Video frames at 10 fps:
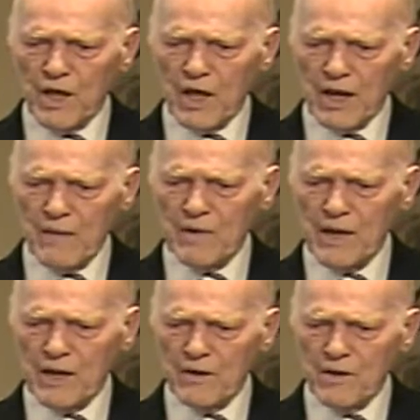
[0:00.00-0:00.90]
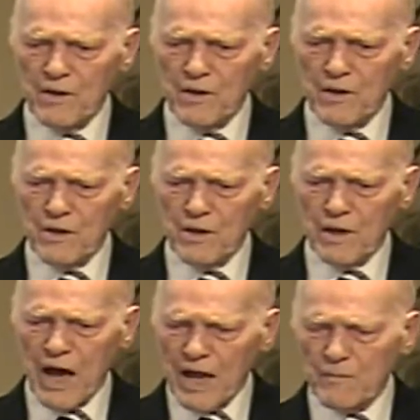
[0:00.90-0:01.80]
eliminate
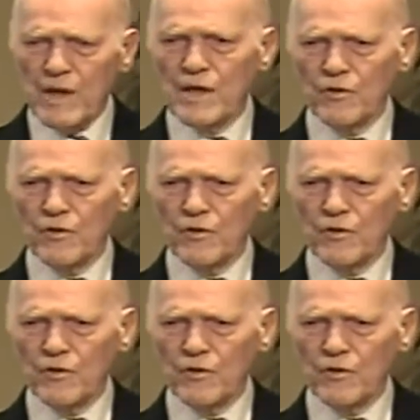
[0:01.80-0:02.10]
on me.